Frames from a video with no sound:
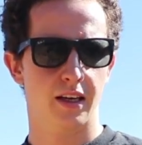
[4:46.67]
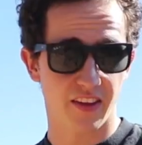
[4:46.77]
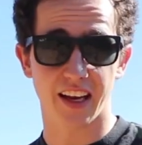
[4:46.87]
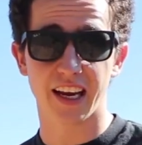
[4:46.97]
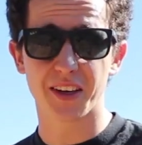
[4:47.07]

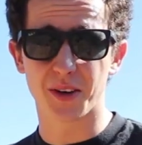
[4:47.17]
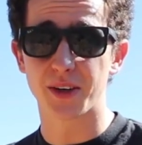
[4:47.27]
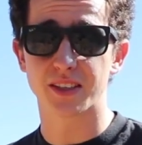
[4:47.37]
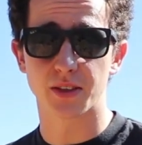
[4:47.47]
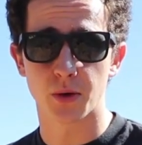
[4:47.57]
They
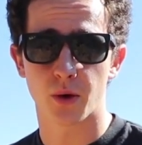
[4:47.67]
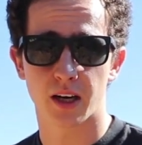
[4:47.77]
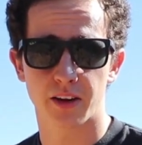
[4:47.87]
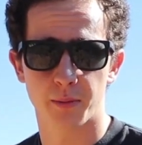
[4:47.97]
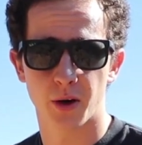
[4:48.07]
increased the torque
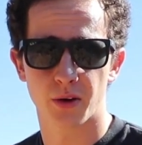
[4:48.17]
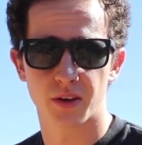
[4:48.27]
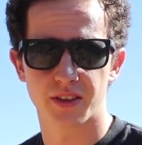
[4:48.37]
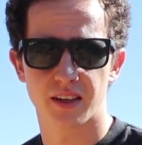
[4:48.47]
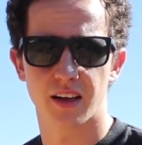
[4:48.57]
on the
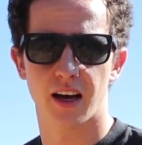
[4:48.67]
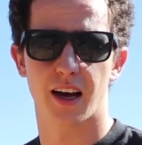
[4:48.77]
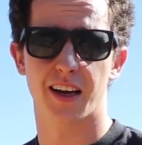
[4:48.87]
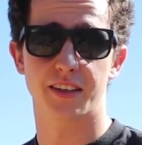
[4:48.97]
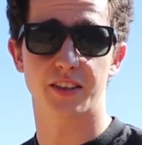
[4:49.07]
motors,
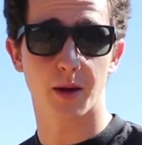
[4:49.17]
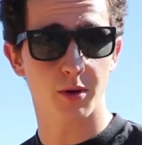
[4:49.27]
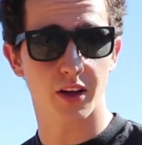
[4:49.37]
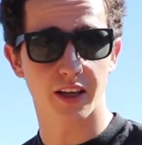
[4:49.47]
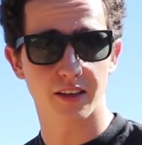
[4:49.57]

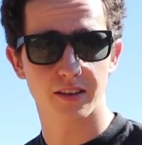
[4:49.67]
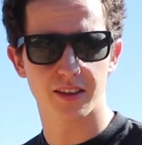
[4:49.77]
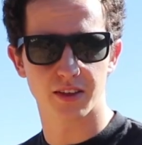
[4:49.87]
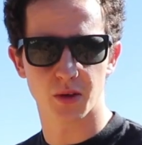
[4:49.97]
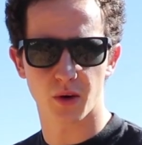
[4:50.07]
doubling
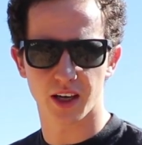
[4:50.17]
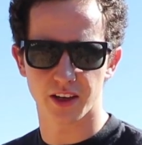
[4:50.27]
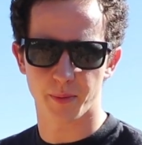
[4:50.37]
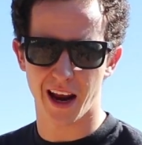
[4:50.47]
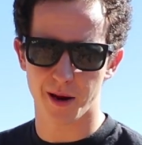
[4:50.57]
the torque on
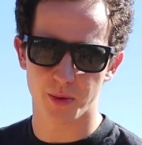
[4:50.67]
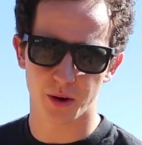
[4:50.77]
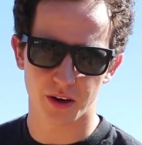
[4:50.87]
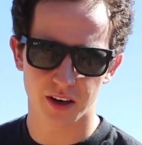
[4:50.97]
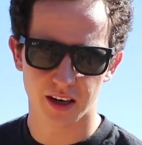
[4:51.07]
the pan
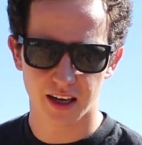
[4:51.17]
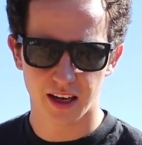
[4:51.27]
motor.